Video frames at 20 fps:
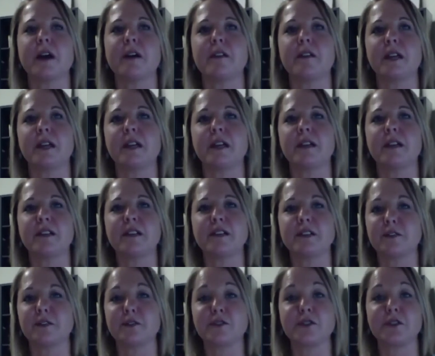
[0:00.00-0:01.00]
how to get
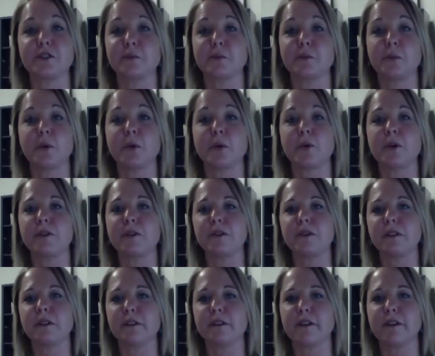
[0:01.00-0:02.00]
into their student
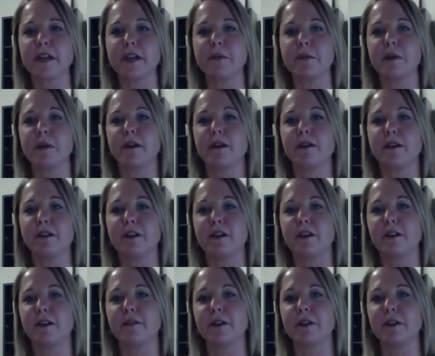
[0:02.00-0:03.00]
portal and their email and
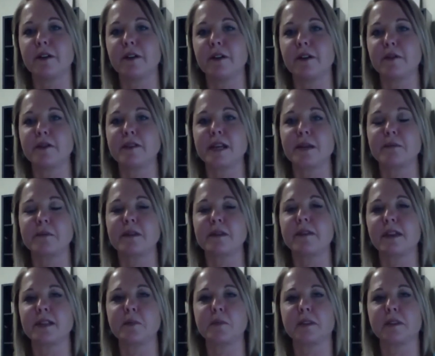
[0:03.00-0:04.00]
all of those types of
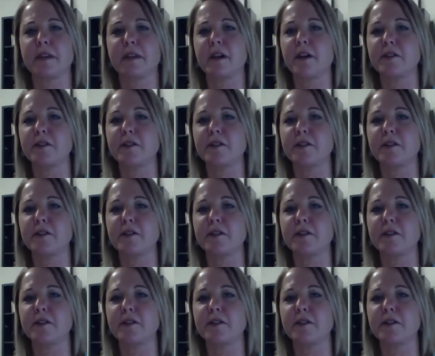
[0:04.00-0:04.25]
things, but